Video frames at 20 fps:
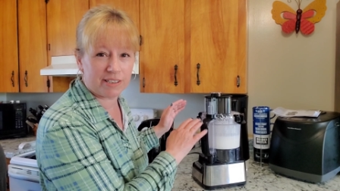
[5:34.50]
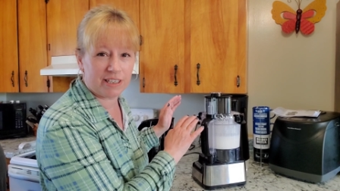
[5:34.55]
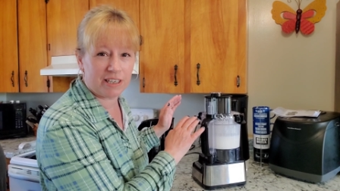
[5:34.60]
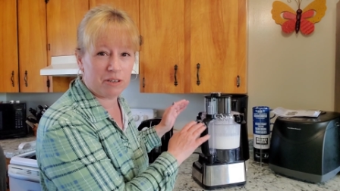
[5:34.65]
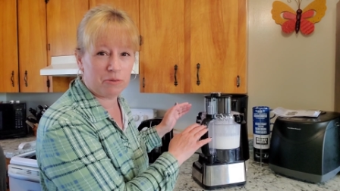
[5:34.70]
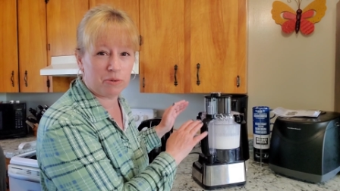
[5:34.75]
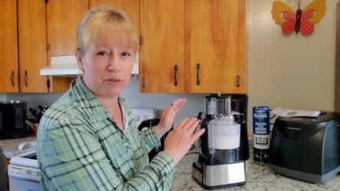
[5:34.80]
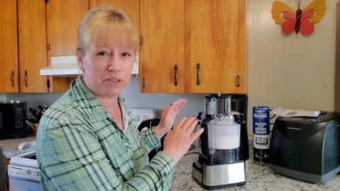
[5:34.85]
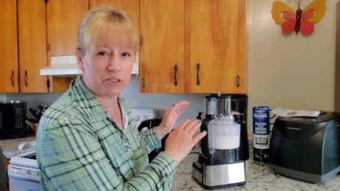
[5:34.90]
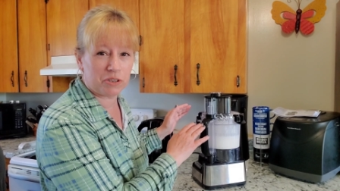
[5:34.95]

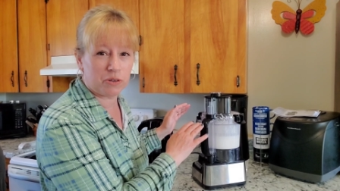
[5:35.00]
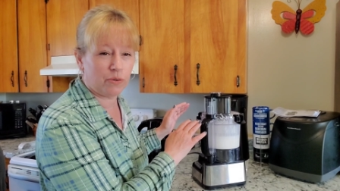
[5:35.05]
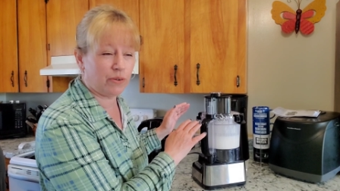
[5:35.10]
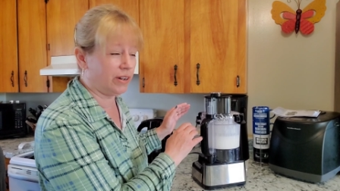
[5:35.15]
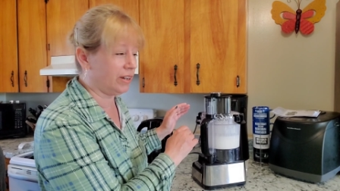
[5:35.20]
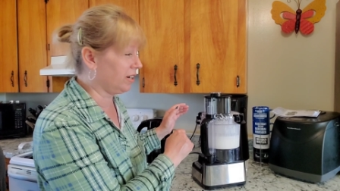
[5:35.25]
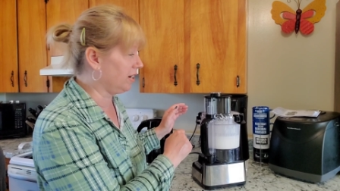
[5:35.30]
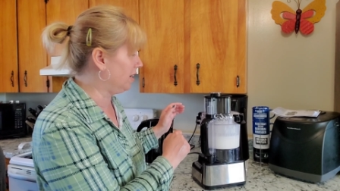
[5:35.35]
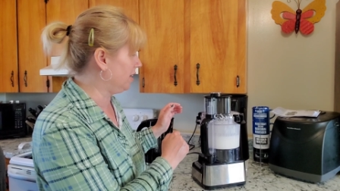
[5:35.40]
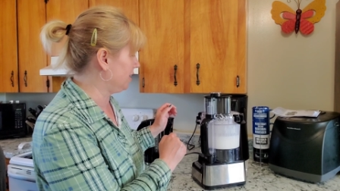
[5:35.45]
see what's
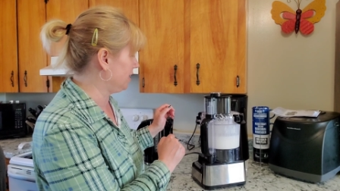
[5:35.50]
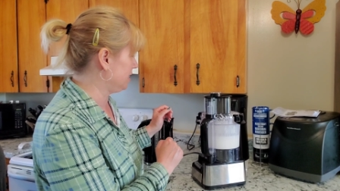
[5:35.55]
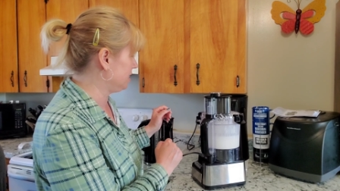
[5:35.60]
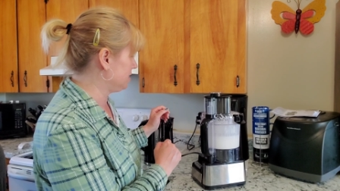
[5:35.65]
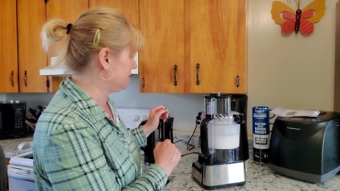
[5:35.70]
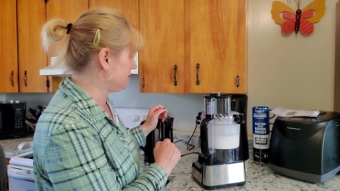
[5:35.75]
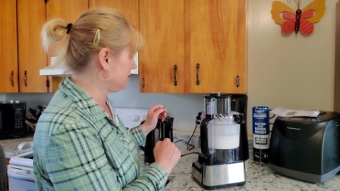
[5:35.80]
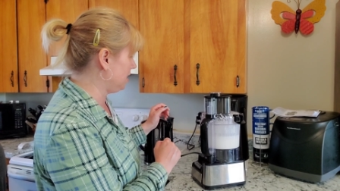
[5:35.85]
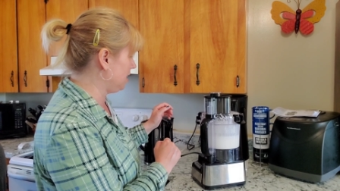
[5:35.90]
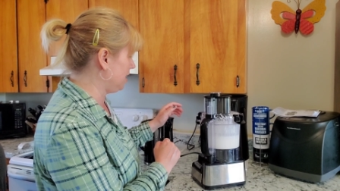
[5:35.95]
going on
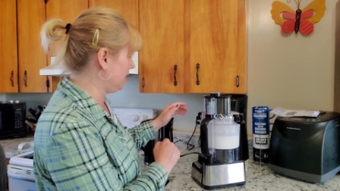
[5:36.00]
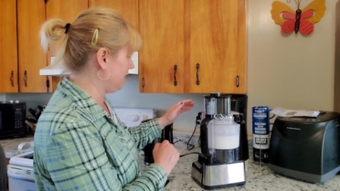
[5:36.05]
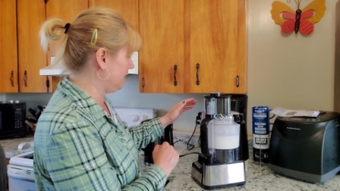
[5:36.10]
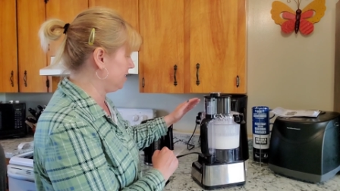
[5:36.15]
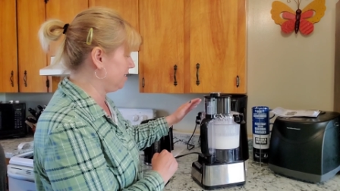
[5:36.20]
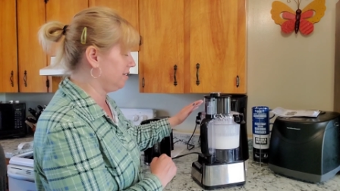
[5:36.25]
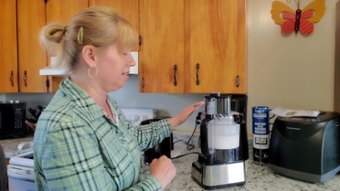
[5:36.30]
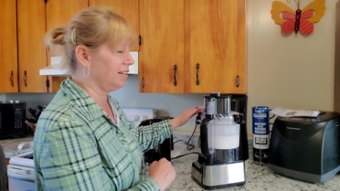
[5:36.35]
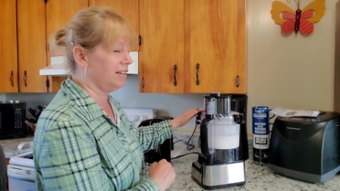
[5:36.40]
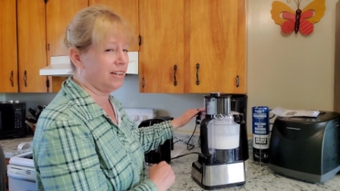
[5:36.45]

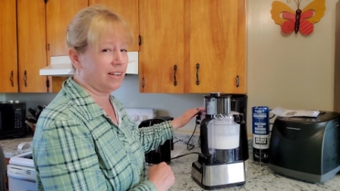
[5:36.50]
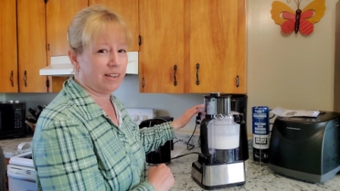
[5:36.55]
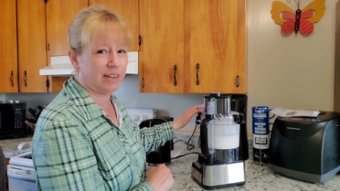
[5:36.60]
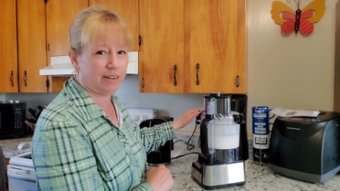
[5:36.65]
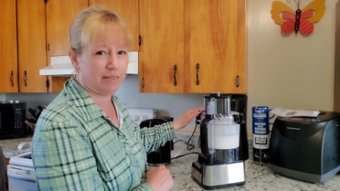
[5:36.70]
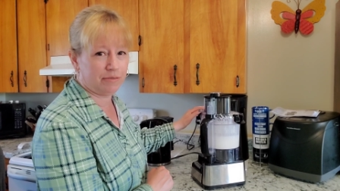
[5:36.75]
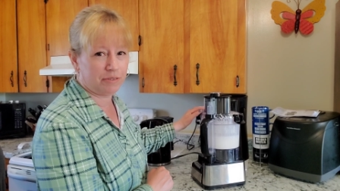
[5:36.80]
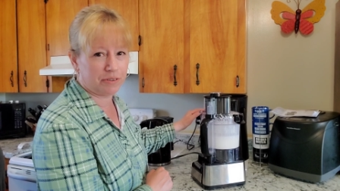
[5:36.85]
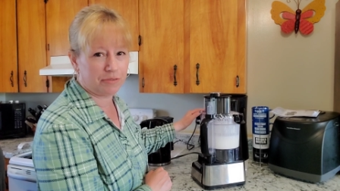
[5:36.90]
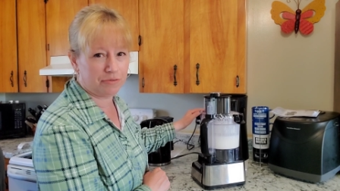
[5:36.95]
inside
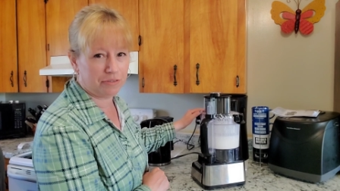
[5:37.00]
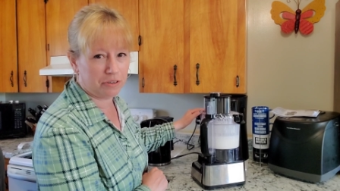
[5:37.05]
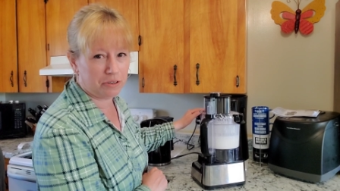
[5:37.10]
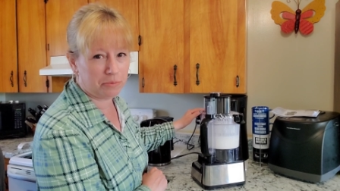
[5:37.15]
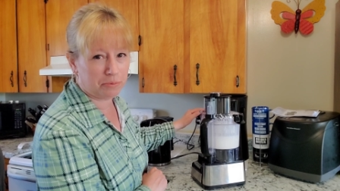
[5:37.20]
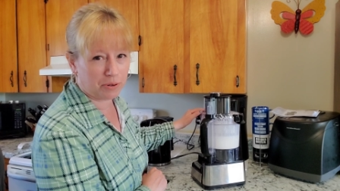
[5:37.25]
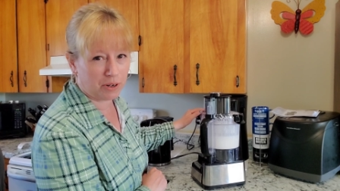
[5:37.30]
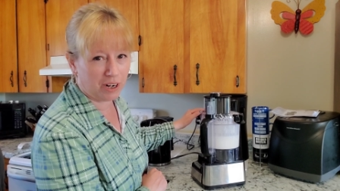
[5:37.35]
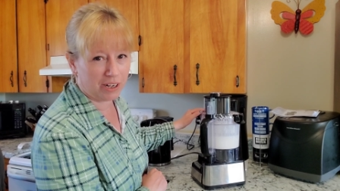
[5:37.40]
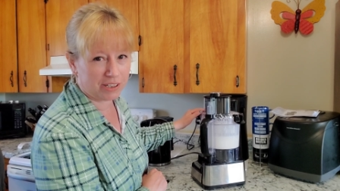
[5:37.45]
of the
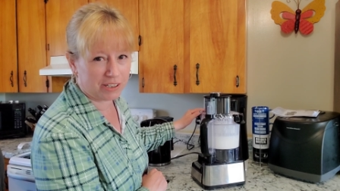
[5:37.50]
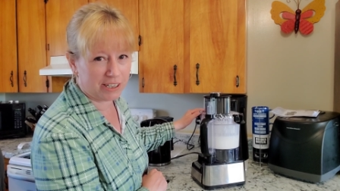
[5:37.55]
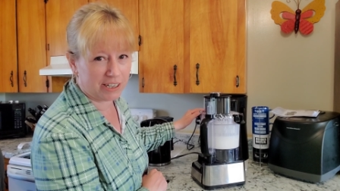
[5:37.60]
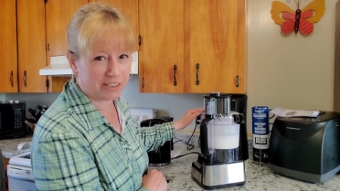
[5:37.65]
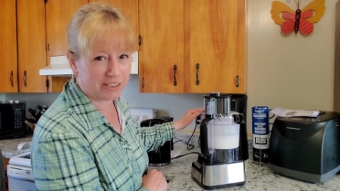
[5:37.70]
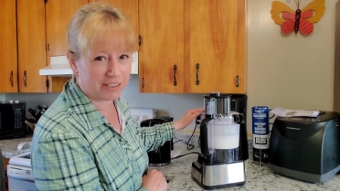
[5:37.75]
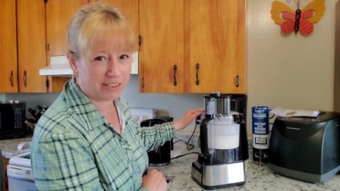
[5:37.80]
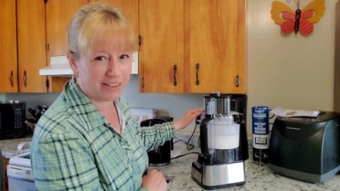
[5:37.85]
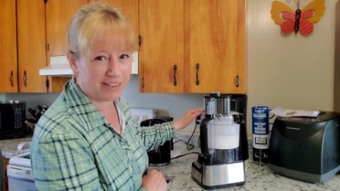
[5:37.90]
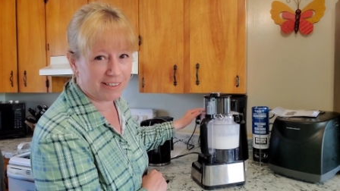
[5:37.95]
food
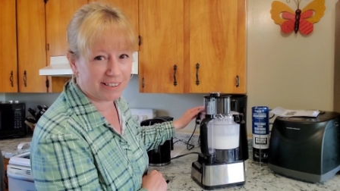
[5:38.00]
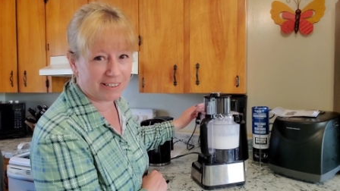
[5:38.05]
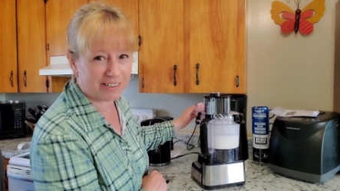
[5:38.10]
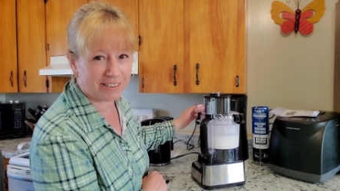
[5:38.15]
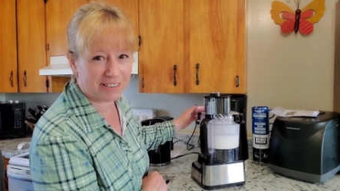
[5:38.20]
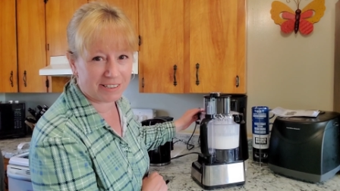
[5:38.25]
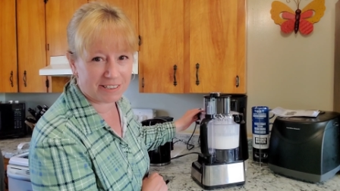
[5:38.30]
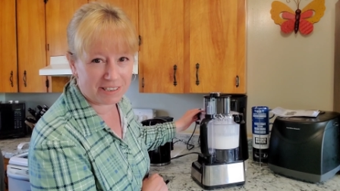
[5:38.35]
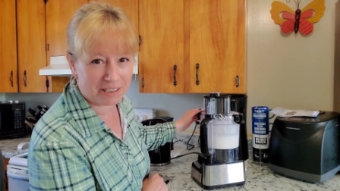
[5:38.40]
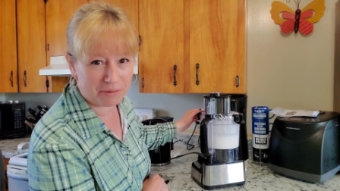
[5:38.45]
processor,
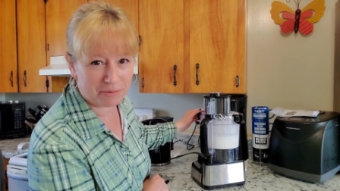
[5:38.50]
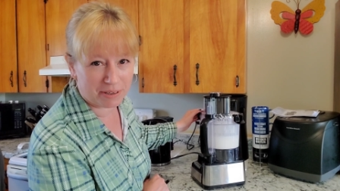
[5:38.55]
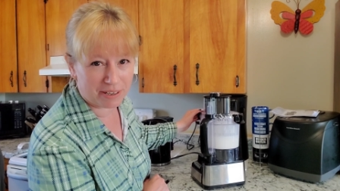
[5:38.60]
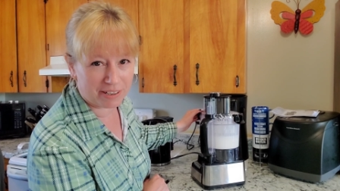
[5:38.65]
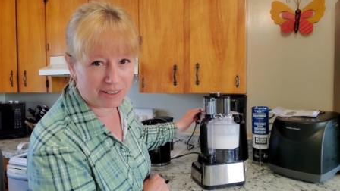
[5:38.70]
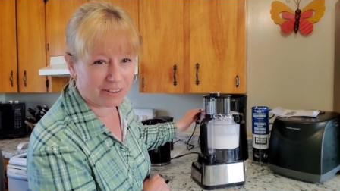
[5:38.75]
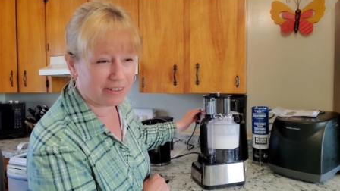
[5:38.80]
just to see what it